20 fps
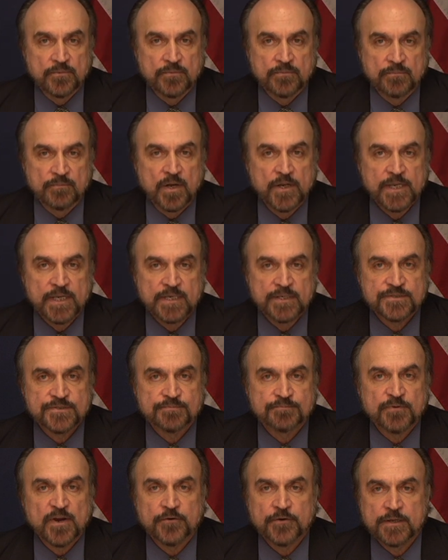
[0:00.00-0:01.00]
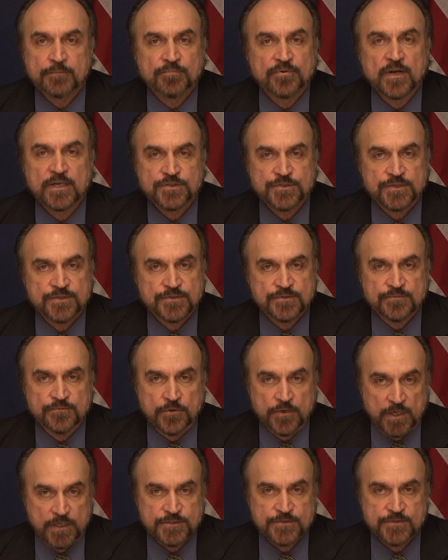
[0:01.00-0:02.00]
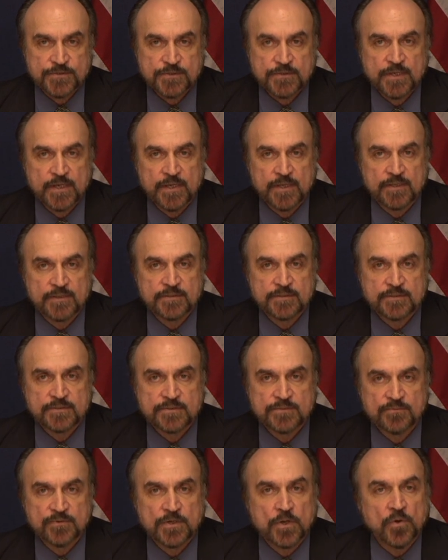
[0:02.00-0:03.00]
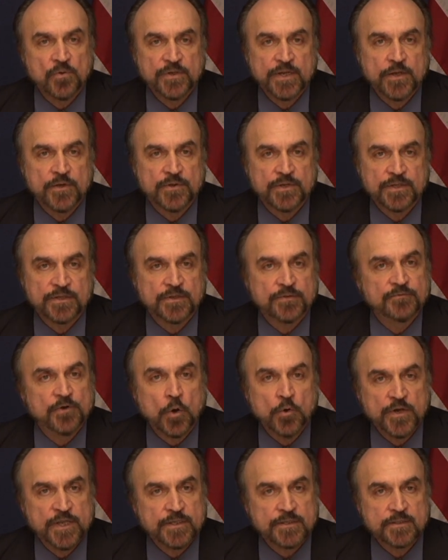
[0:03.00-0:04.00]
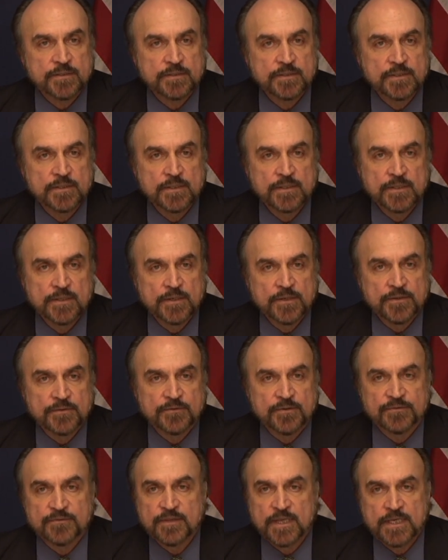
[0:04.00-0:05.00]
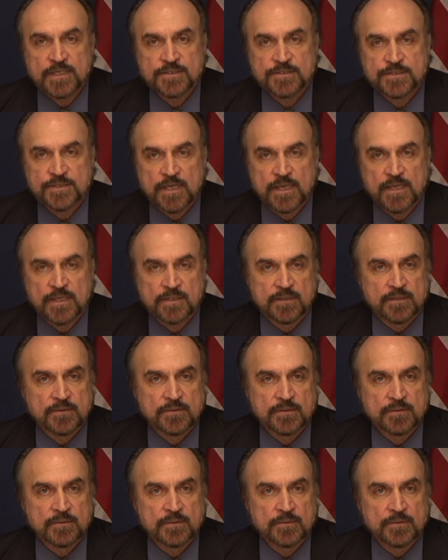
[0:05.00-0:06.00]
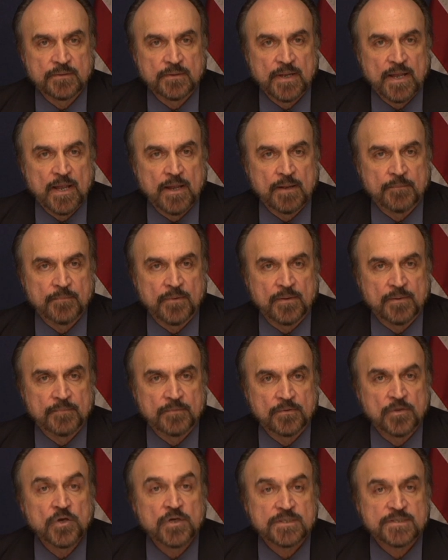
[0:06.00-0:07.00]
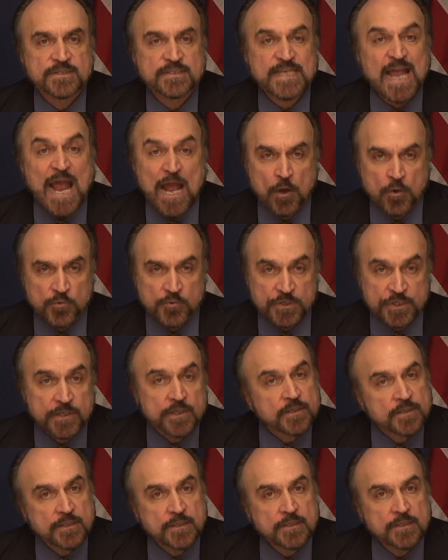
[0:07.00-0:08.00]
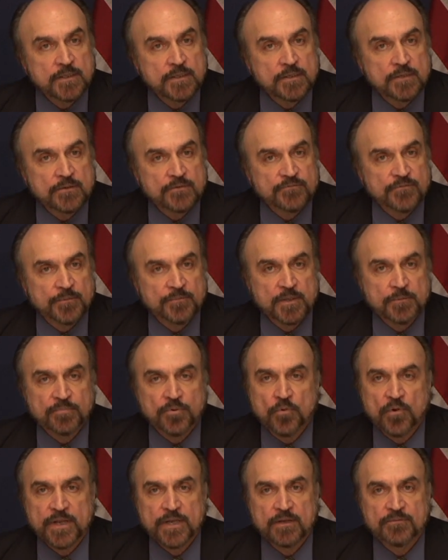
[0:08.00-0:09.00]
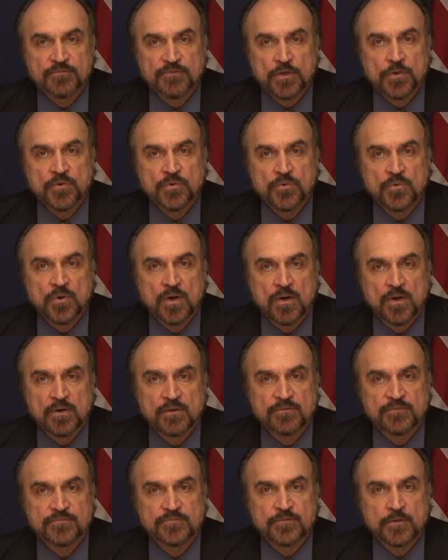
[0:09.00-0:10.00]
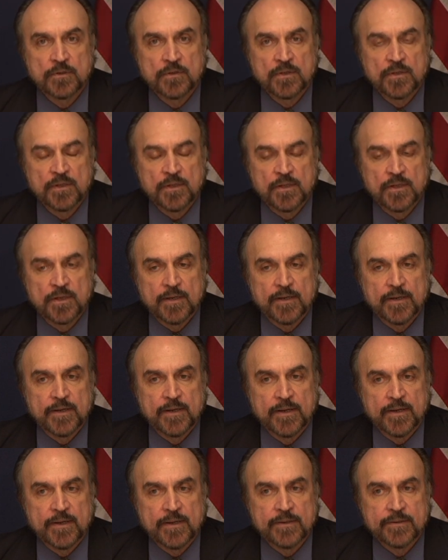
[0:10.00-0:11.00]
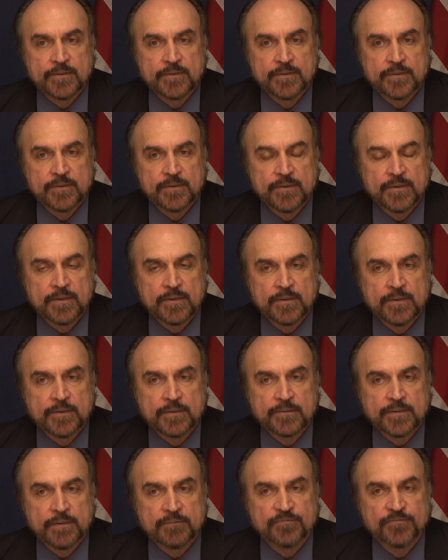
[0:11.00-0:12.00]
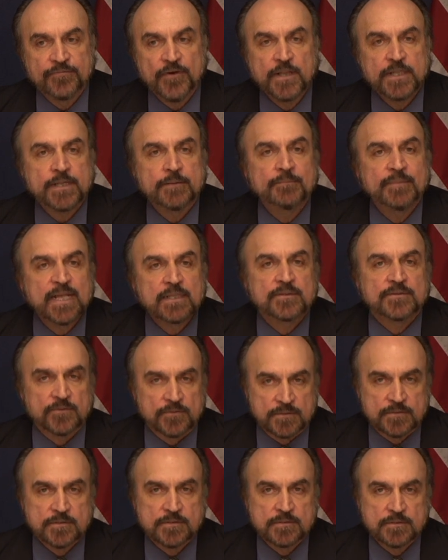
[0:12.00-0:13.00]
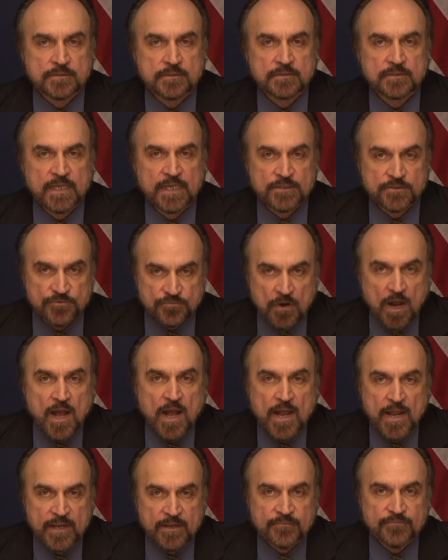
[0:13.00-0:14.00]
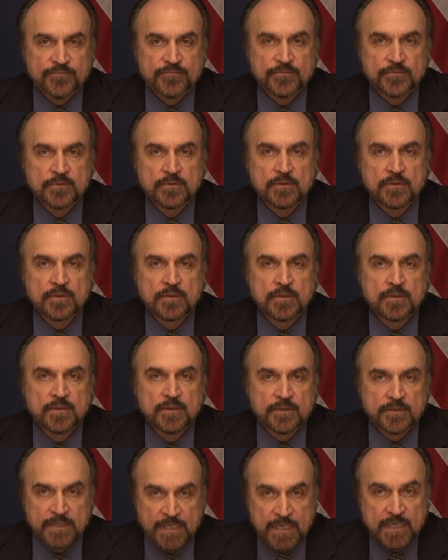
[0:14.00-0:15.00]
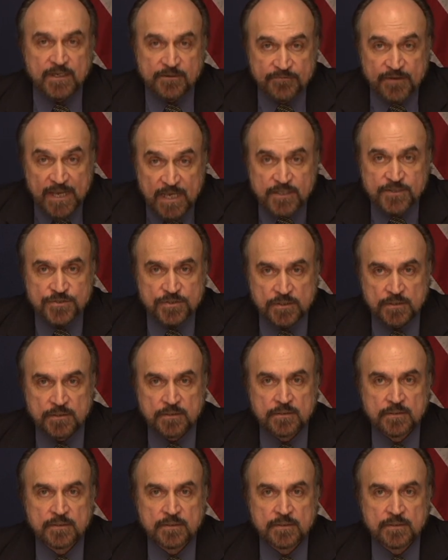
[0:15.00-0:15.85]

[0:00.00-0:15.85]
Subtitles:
Money is very precious for us, and we're only going to devote it to things that look sound from the point of view of the fundamentals that drive the innovation.